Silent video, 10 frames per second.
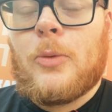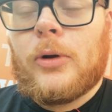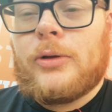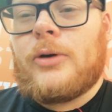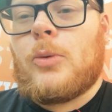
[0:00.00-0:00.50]
I
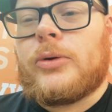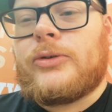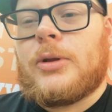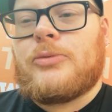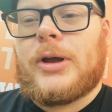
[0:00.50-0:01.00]
wanted, I
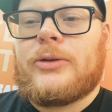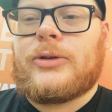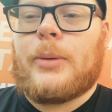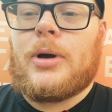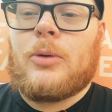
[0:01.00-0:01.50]
wanted to bring
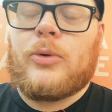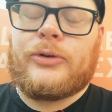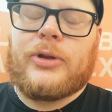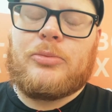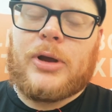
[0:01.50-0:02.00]
some. I
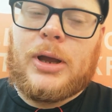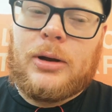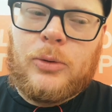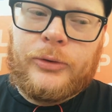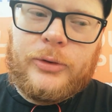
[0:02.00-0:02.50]
wanted to bring it.
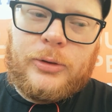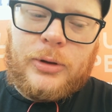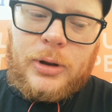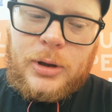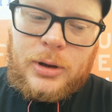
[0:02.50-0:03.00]
I wanted to.
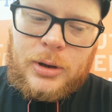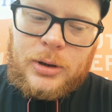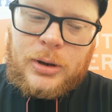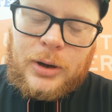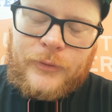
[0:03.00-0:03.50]

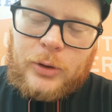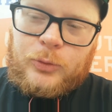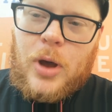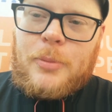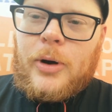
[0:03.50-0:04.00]
If I
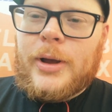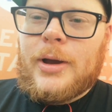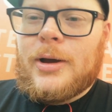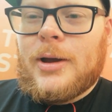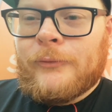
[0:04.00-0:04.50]
was wearing my
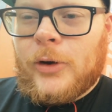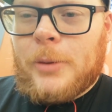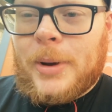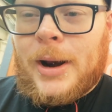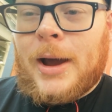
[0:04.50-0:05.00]
uh,
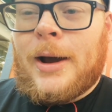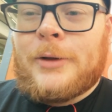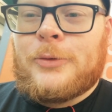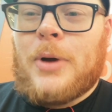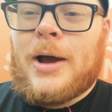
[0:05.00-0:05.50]
inverted bend hat, I
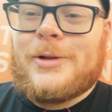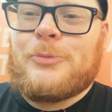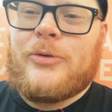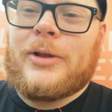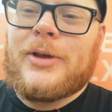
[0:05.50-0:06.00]
had to, I had
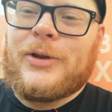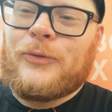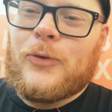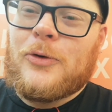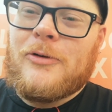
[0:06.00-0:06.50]
to bring this
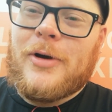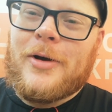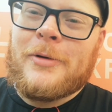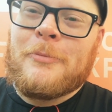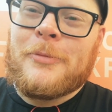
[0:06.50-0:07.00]
for
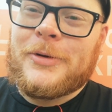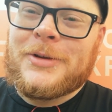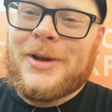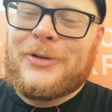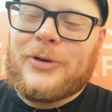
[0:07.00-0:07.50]
uh,
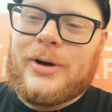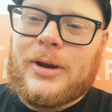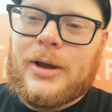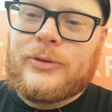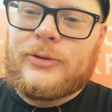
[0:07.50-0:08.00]
um,
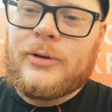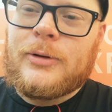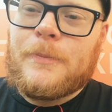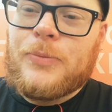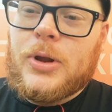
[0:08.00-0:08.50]
side X.
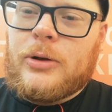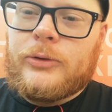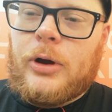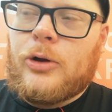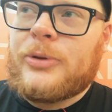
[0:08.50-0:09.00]

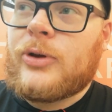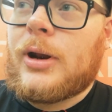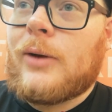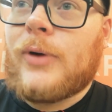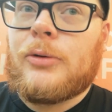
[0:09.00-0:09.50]
So you'll be
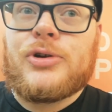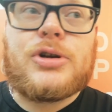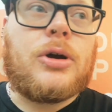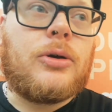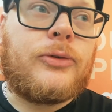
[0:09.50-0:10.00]
seeing that very
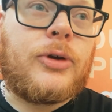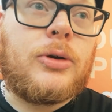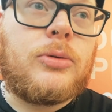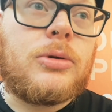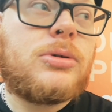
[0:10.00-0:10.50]

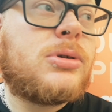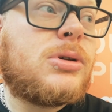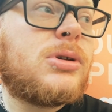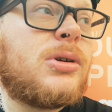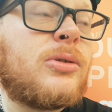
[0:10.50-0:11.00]
soon.
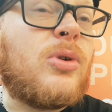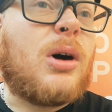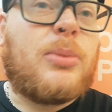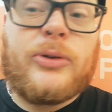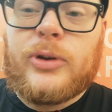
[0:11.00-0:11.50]

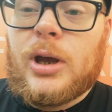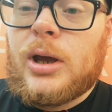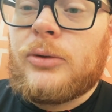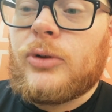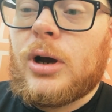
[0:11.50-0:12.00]
Quite busy
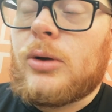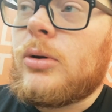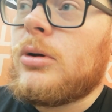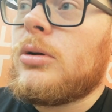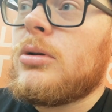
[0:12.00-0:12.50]
here, so I